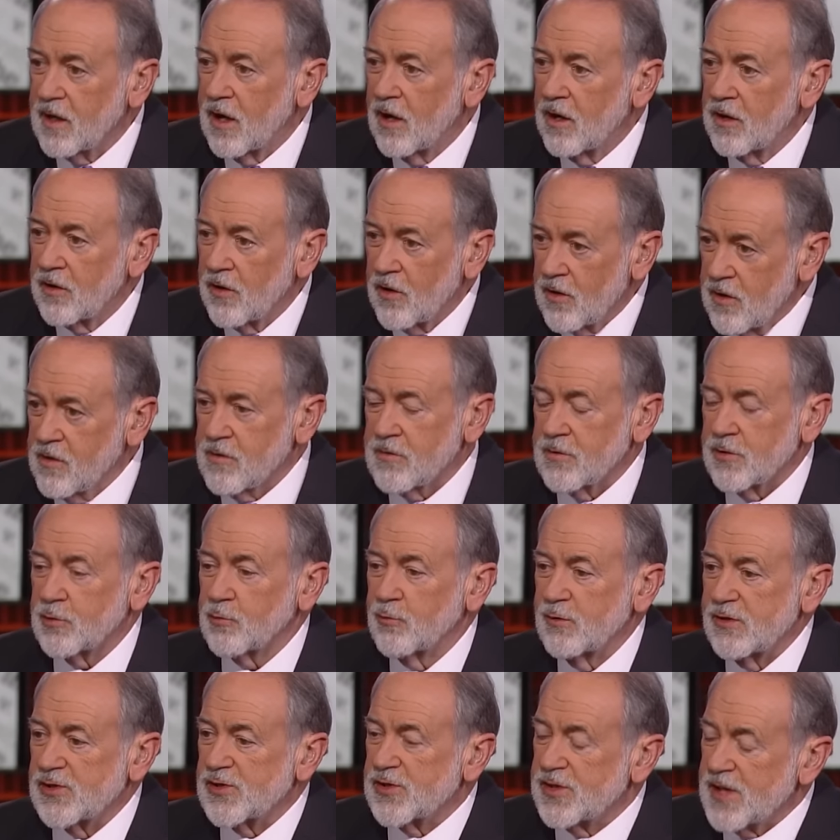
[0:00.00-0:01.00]
on earth
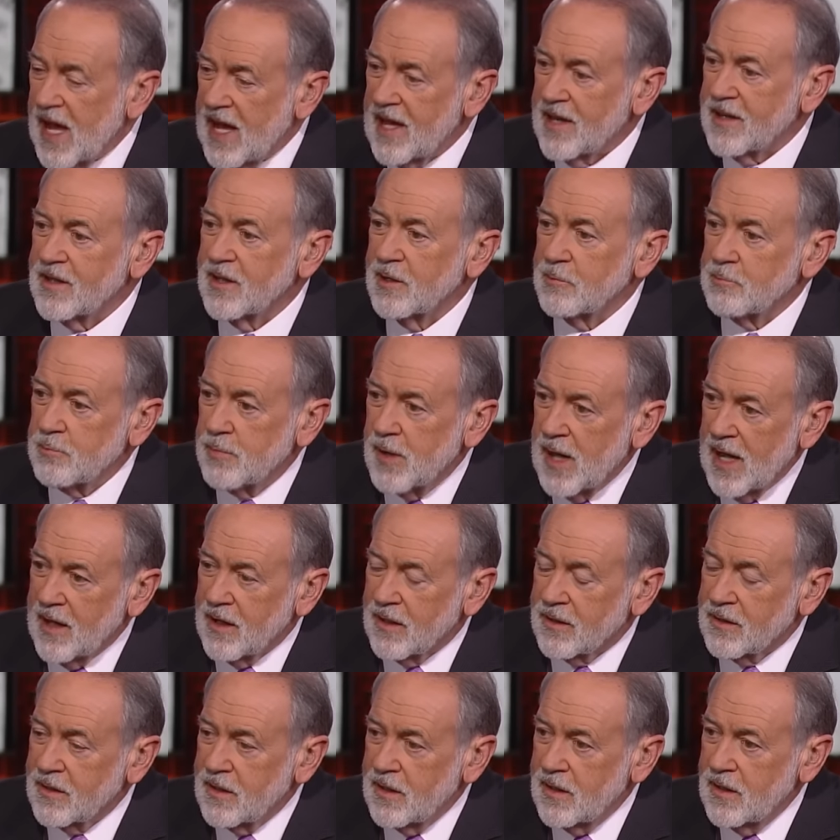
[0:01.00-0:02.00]
was that
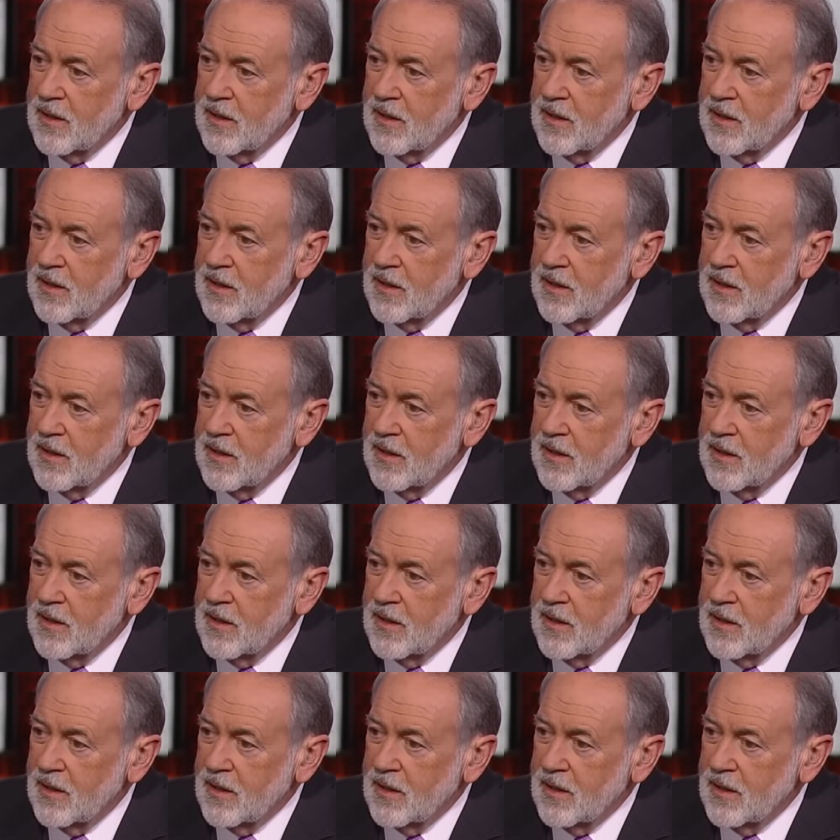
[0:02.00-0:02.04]
about?